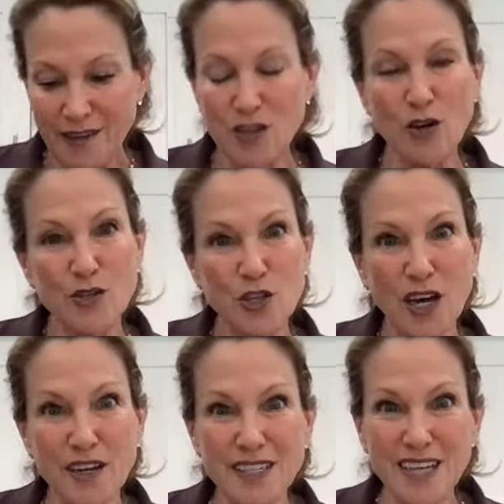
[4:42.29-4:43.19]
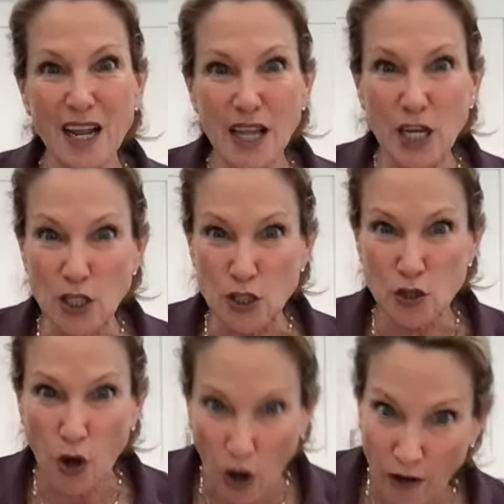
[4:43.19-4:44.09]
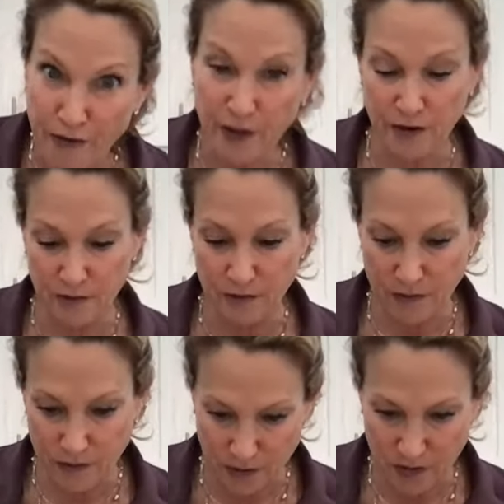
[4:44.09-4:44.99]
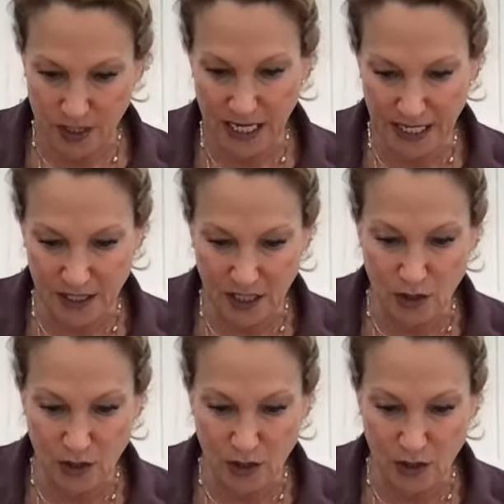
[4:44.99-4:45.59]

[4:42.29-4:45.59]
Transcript: you notice you kind of, it's not like a coffee taste.